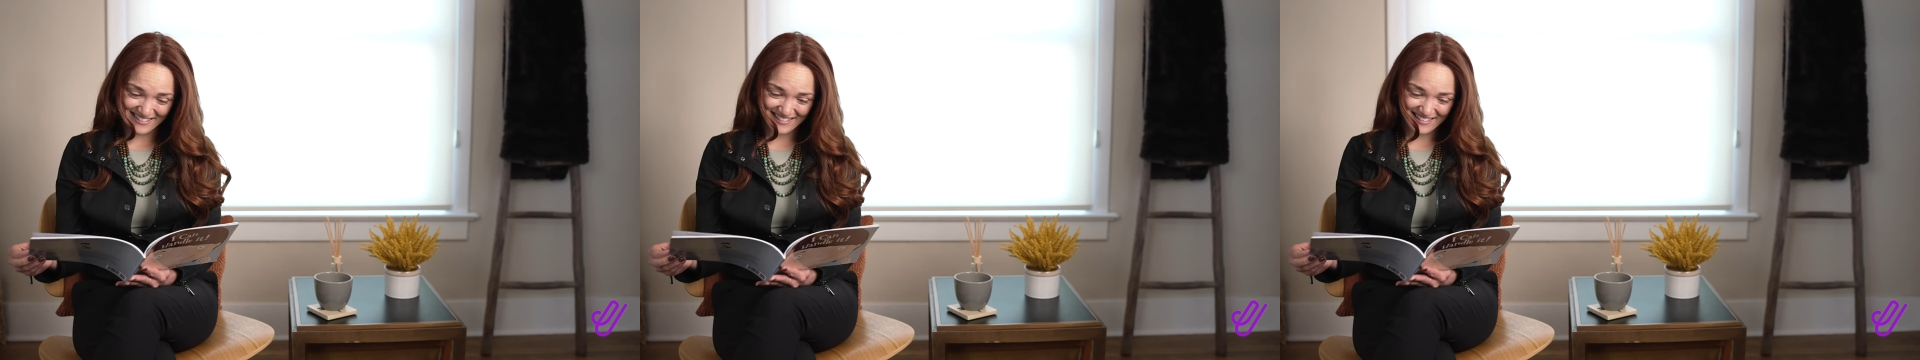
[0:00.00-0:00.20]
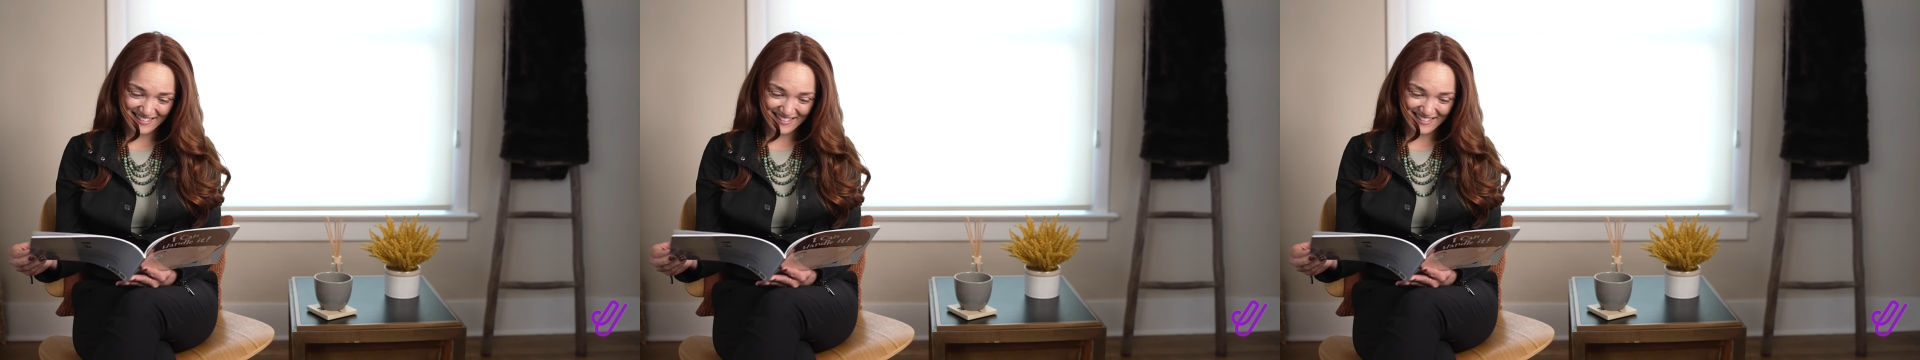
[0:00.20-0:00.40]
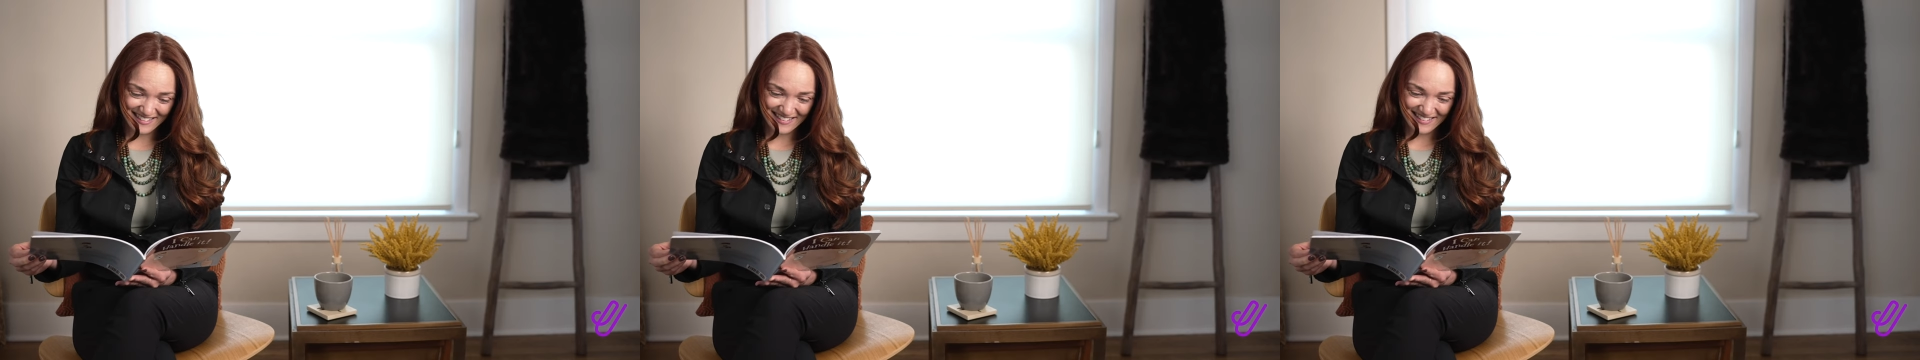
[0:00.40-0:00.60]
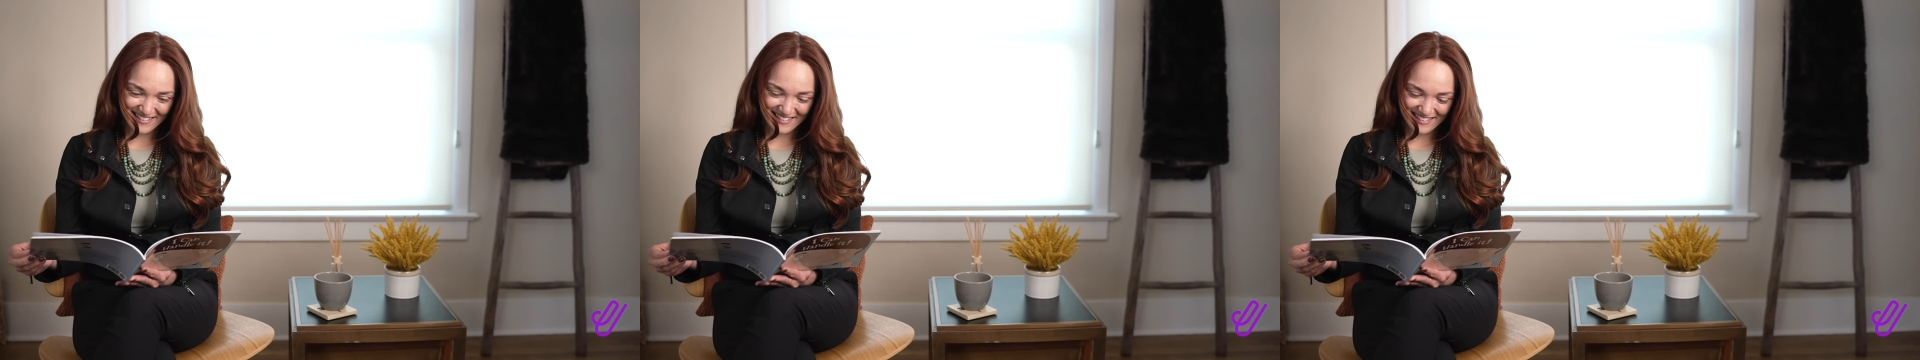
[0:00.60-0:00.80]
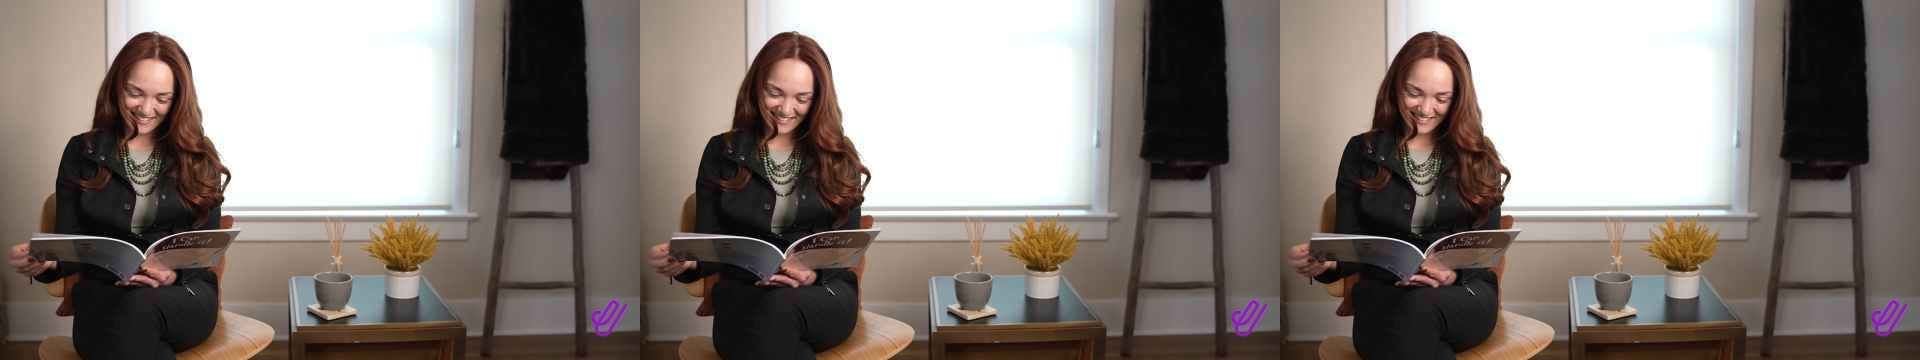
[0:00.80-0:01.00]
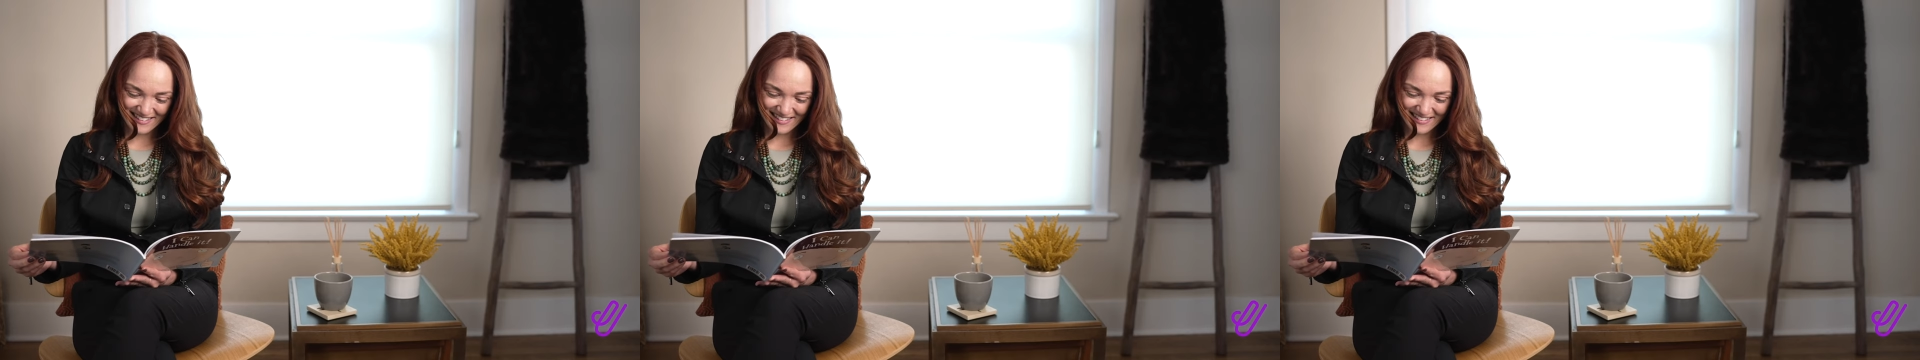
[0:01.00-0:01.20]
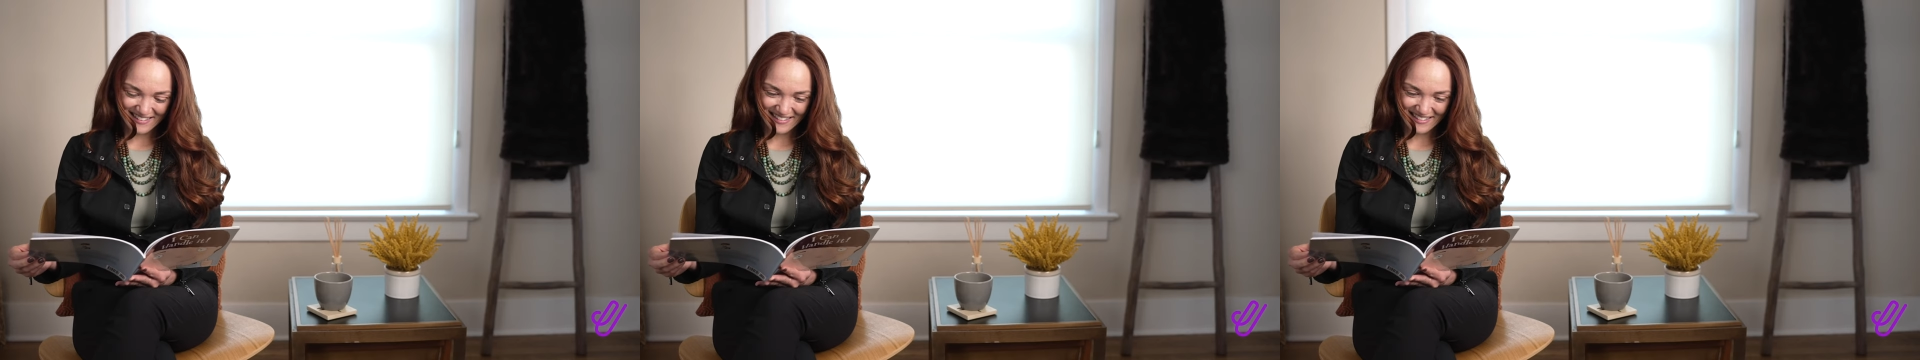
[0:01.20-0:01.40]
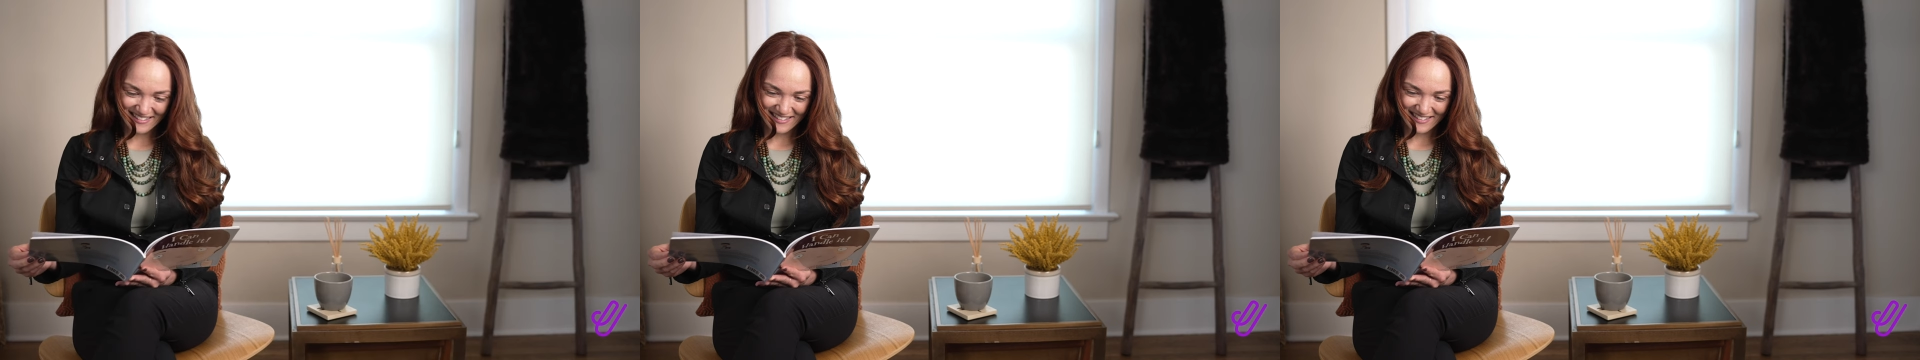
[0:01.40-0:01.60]

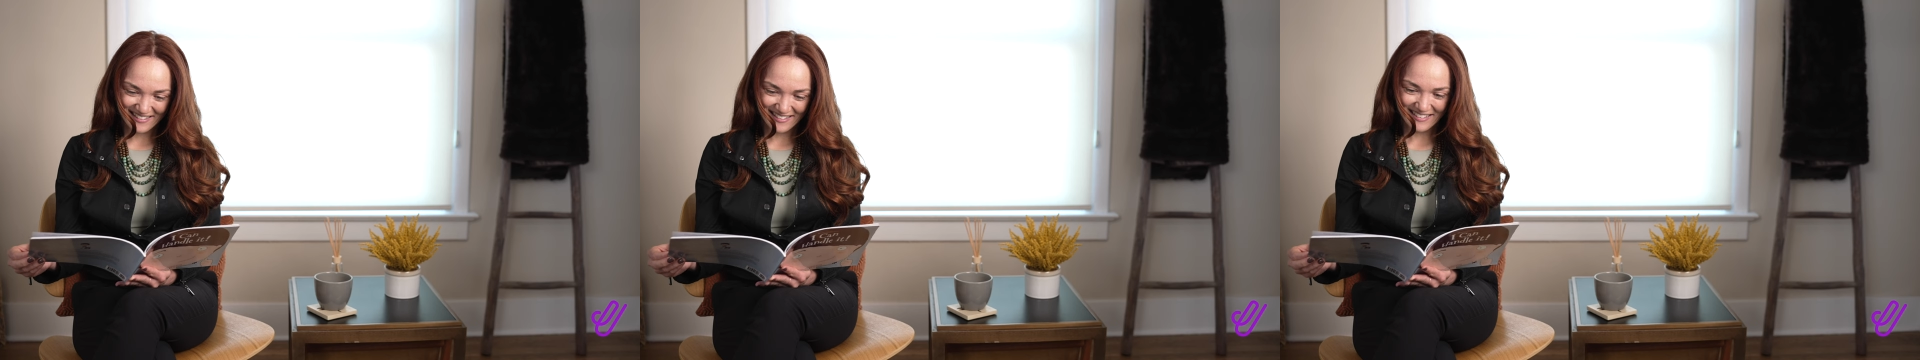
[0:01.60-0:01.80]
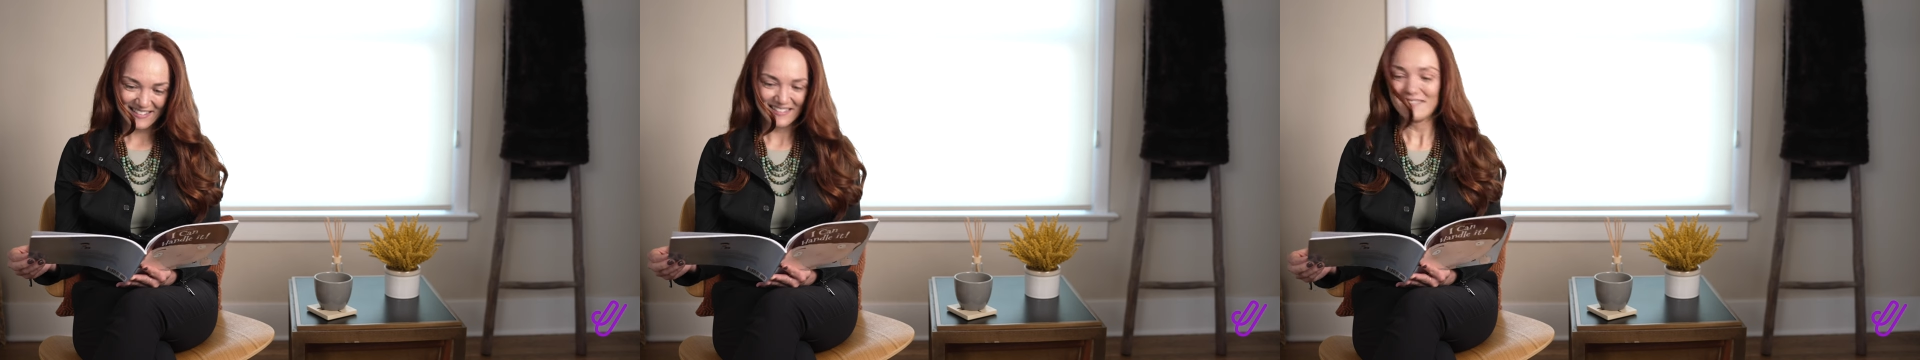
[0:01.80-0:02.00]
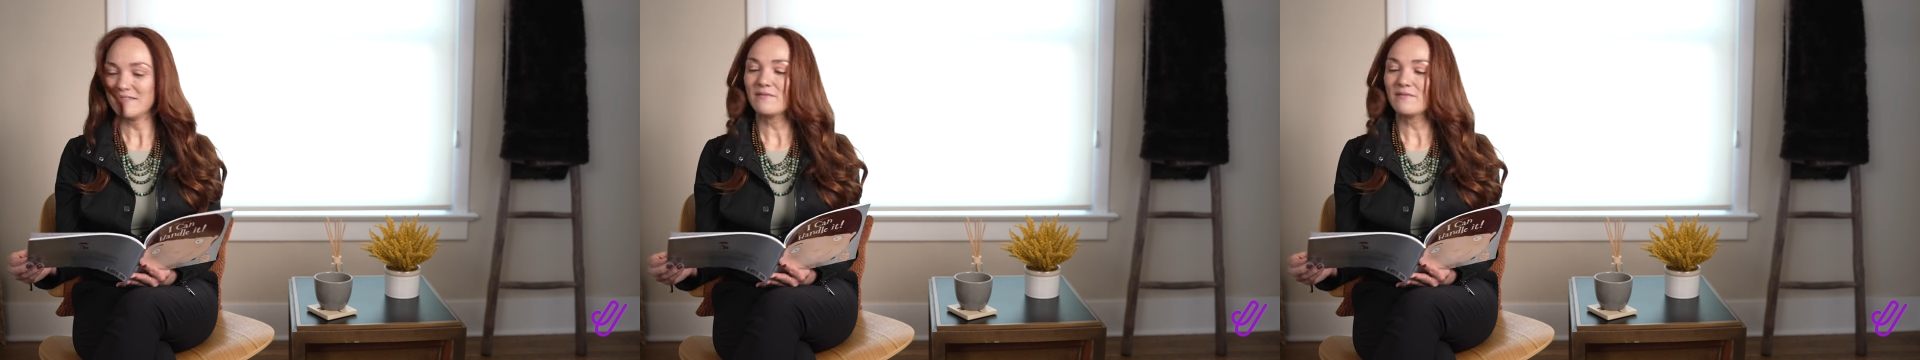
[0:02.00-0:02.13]
Nothing is said.